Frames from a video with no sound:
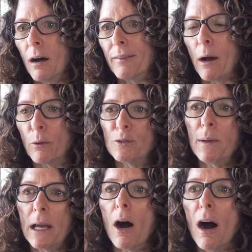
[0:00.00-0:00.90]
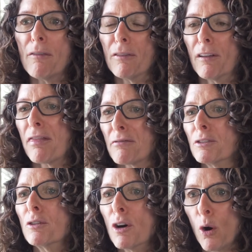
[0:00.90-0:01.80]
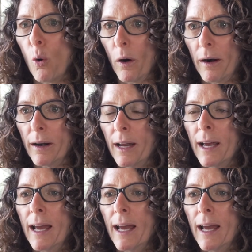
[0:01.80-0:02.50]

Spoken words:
that was being offered through COrHT